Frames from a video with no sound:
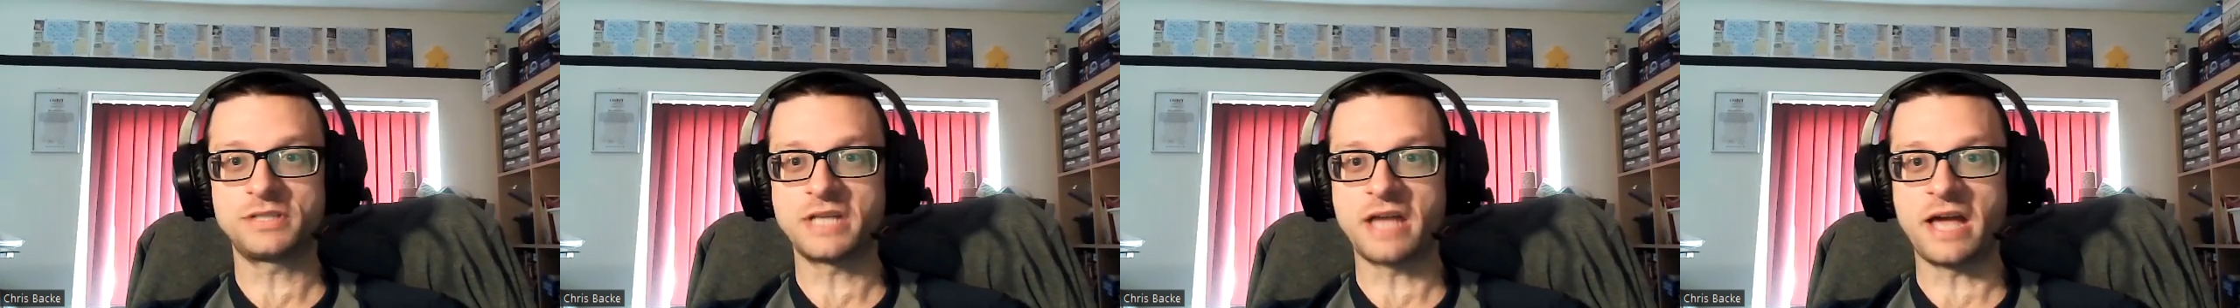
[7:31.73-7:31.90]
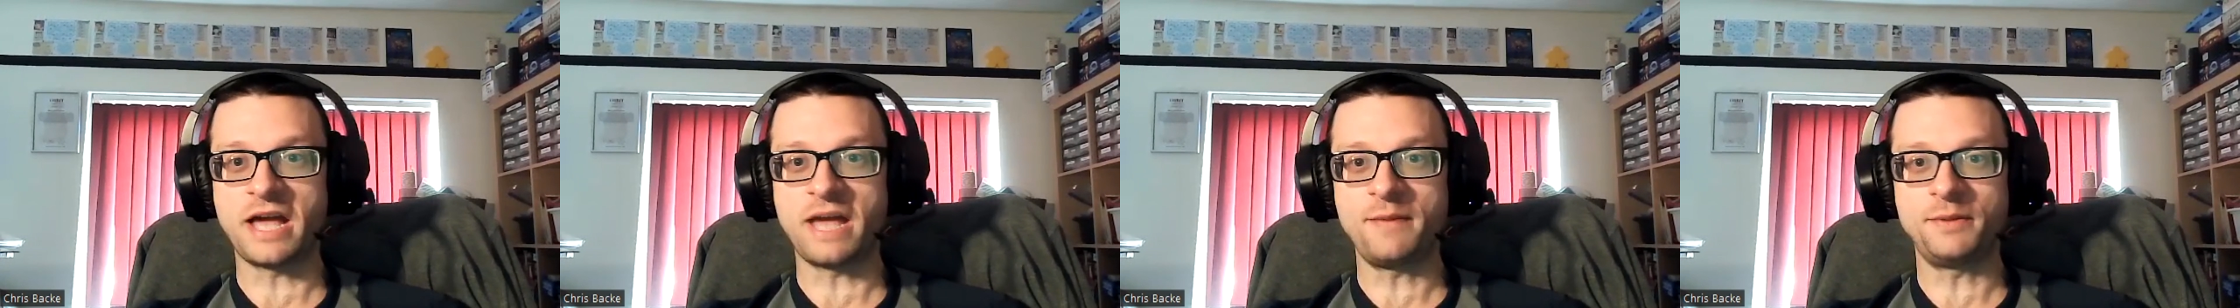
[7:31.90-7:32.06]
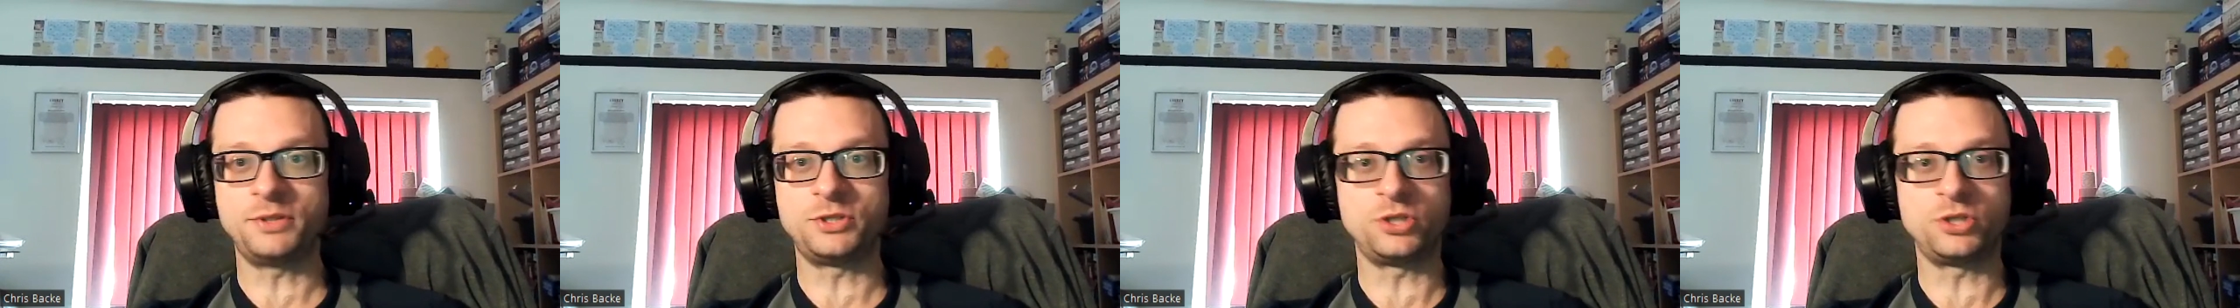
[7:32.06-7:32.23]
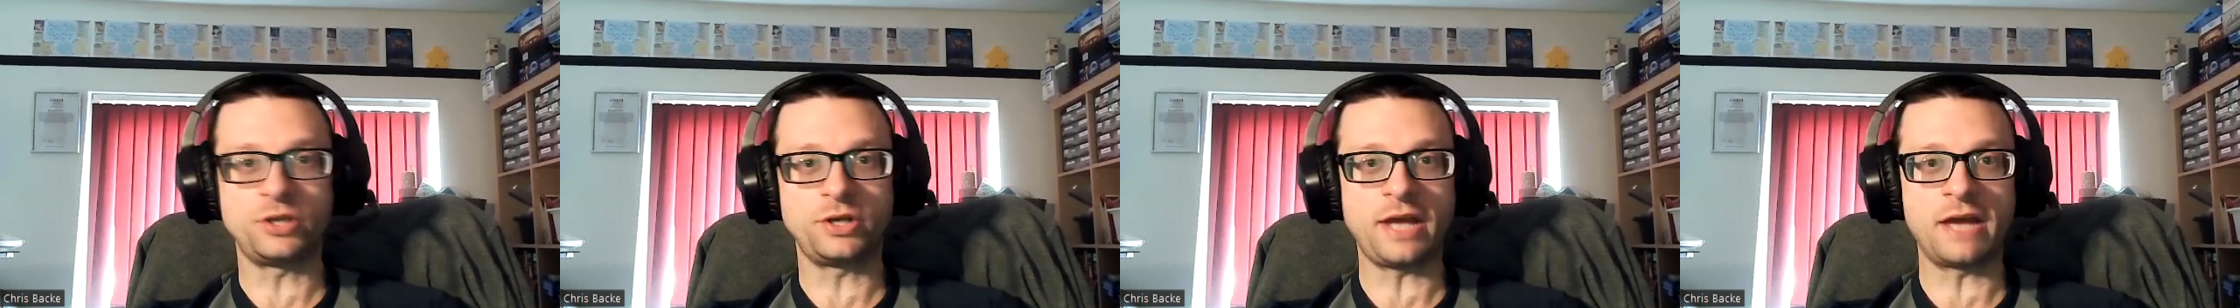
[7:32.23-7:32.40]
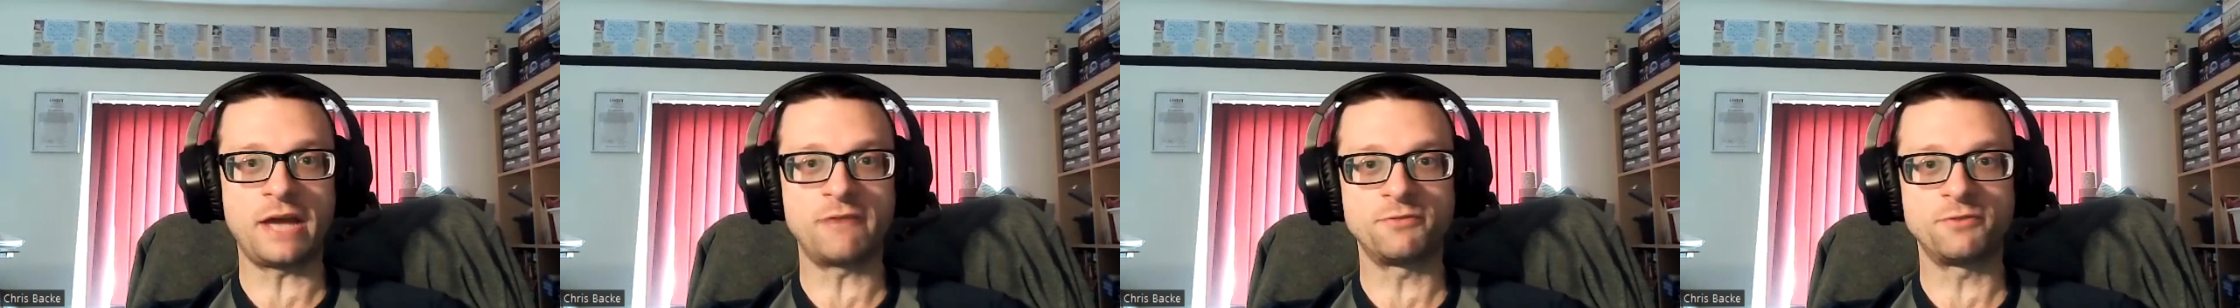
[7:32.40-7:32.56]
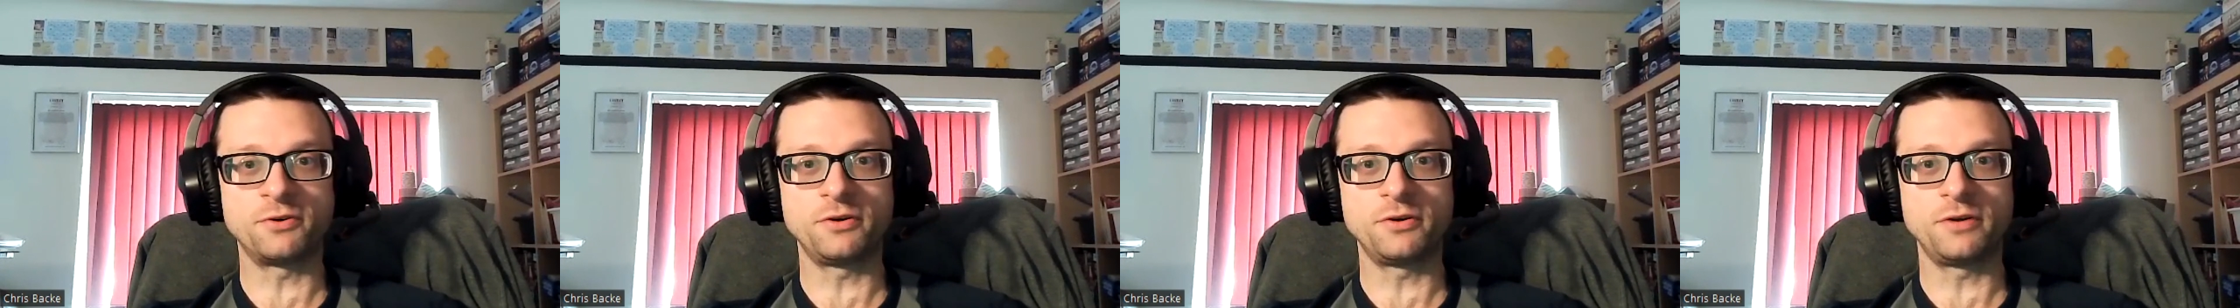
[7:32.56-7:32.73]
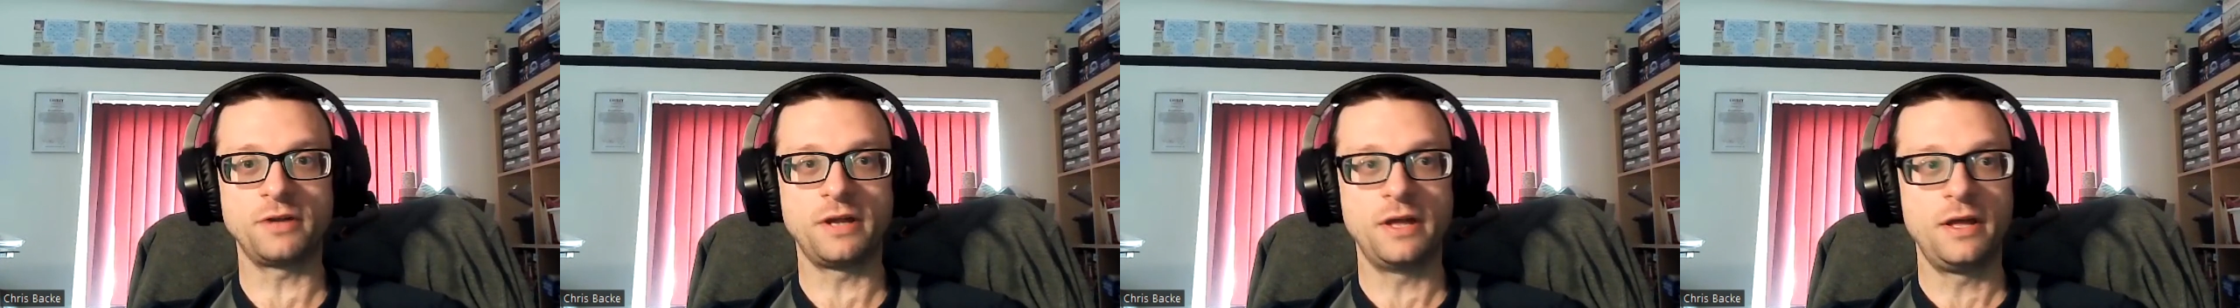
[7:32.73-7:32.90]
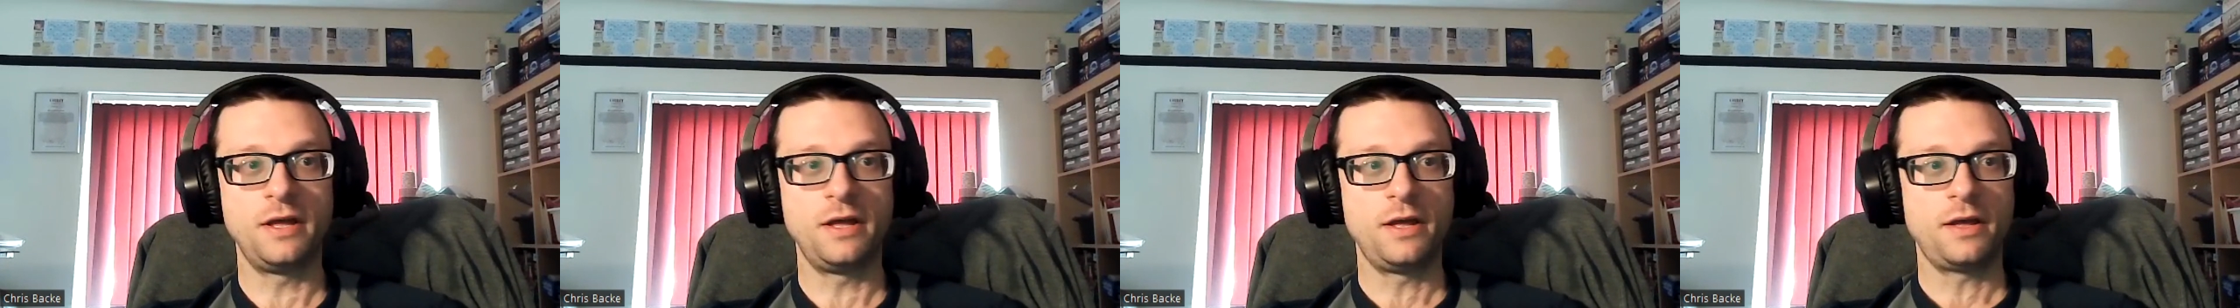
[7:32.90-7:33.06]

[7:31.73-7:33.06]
time, it took effort,